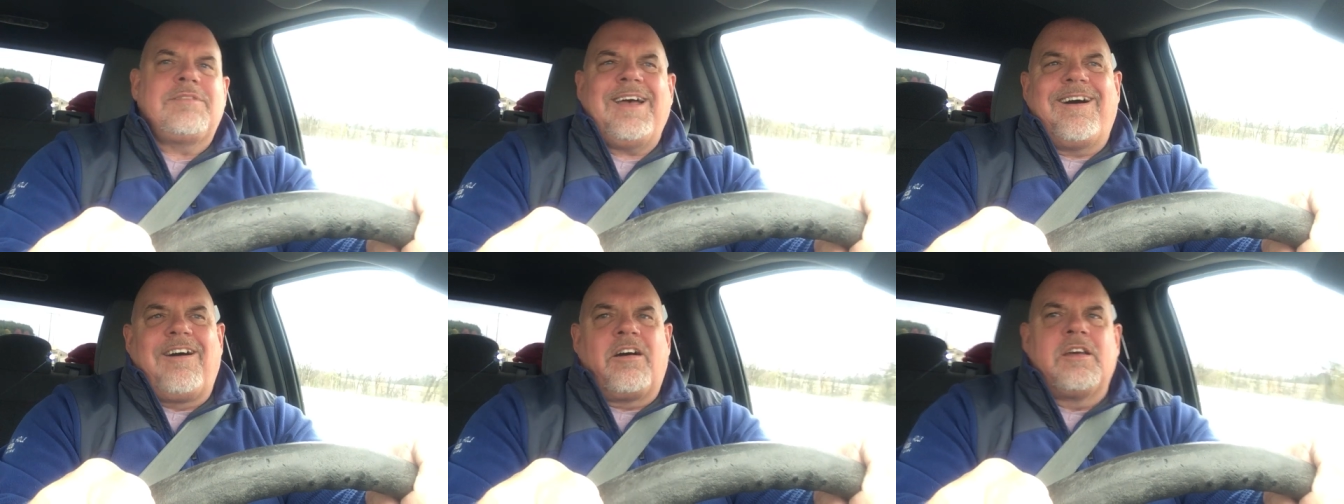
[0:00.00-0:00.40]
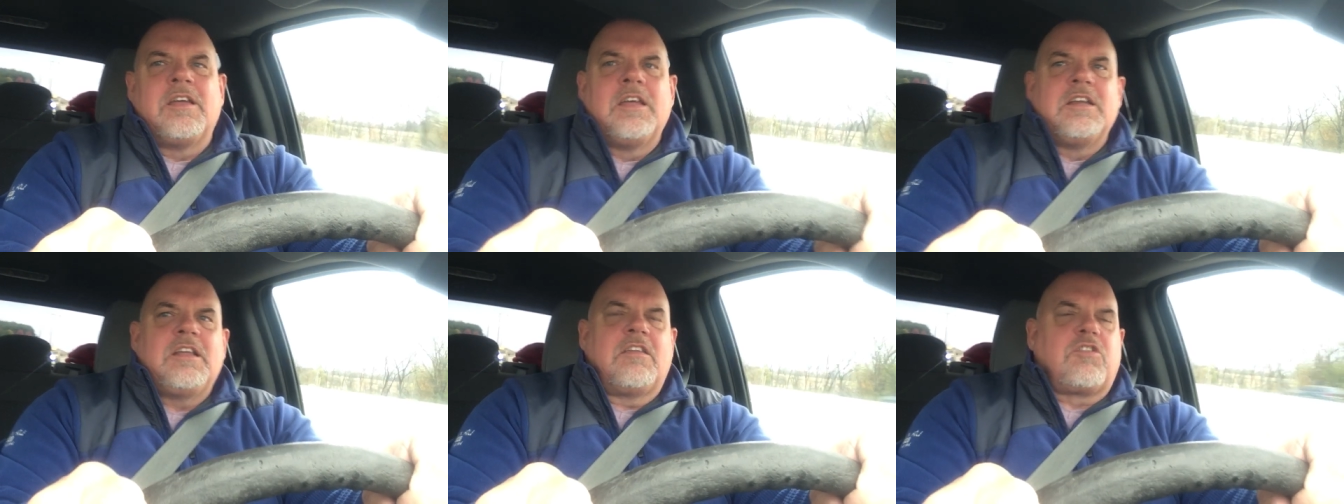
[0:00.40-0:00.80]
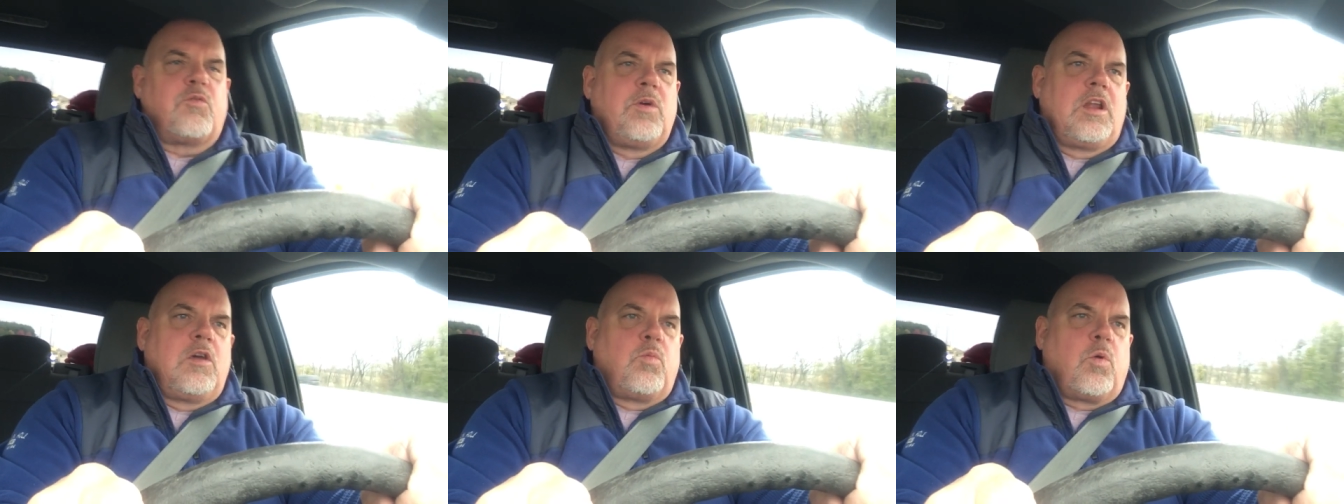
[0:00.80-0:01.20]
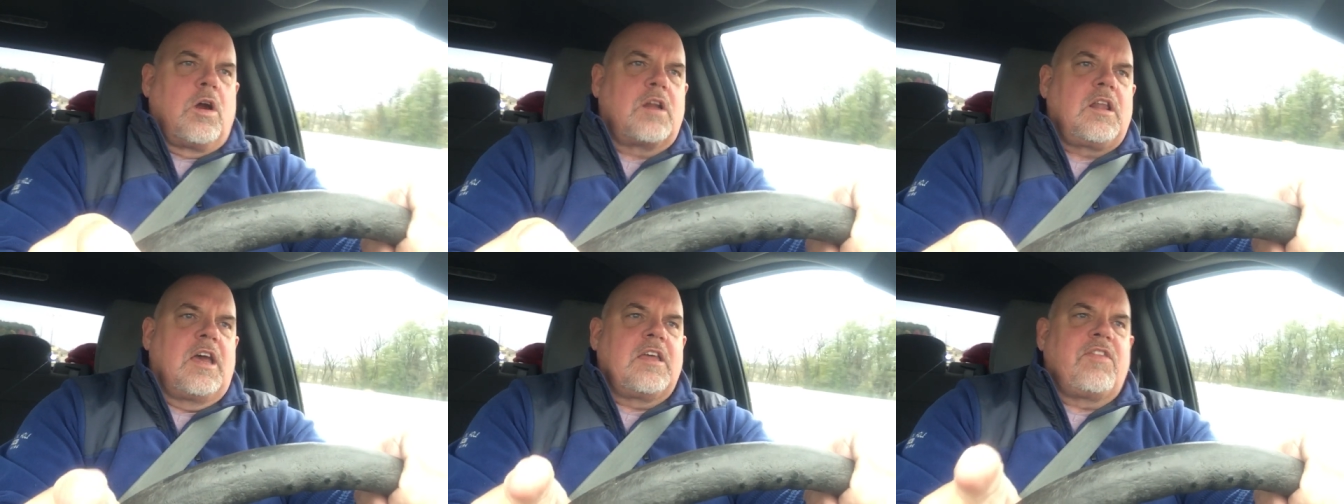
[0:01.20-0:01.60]
No, it doesn't really
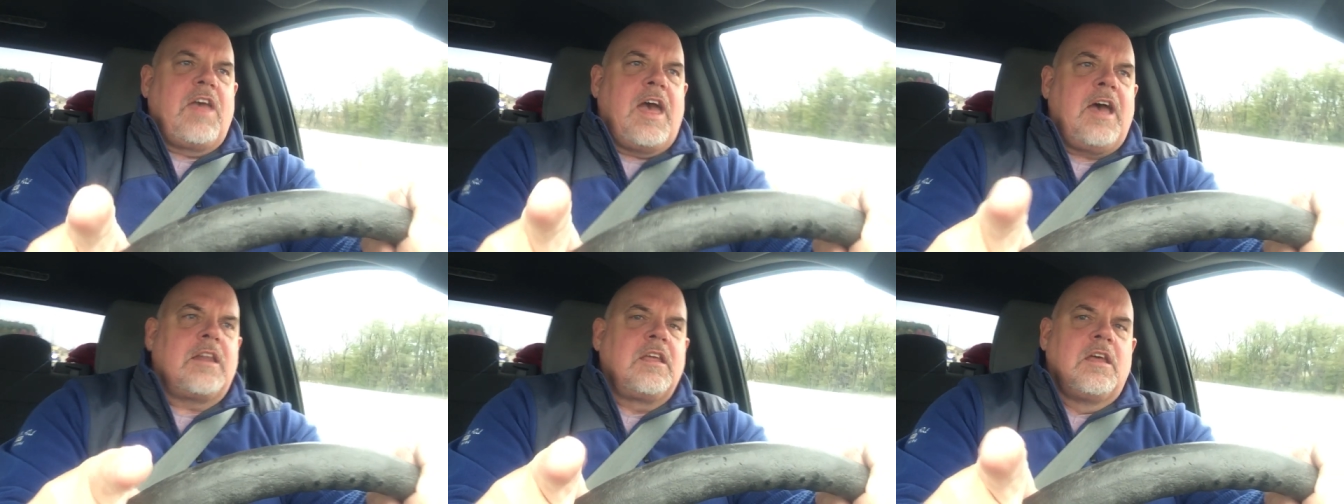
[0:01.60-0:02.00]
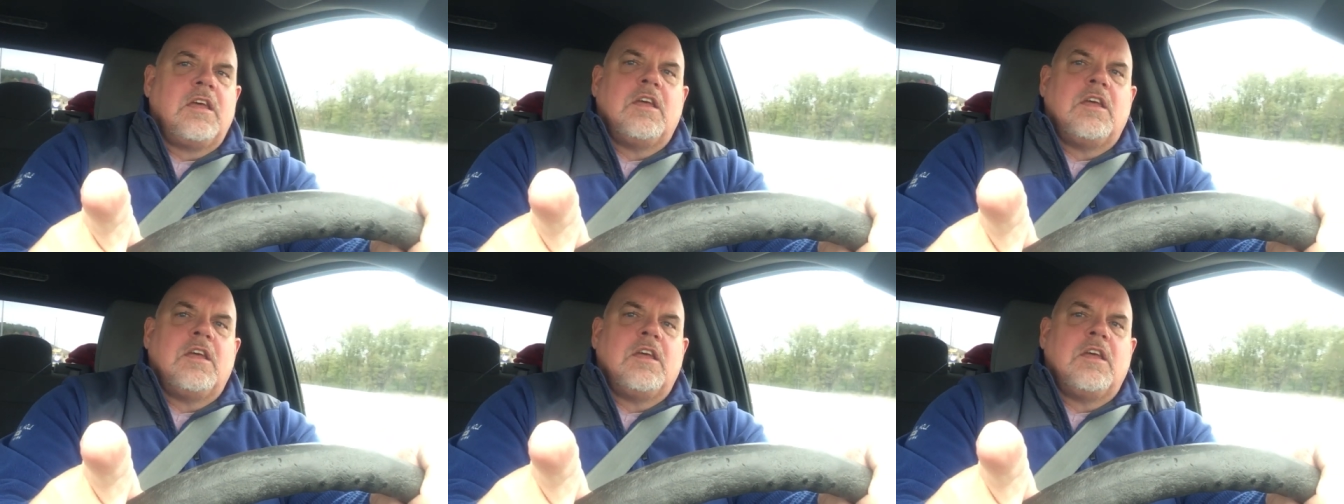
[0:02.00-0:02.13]
work like that.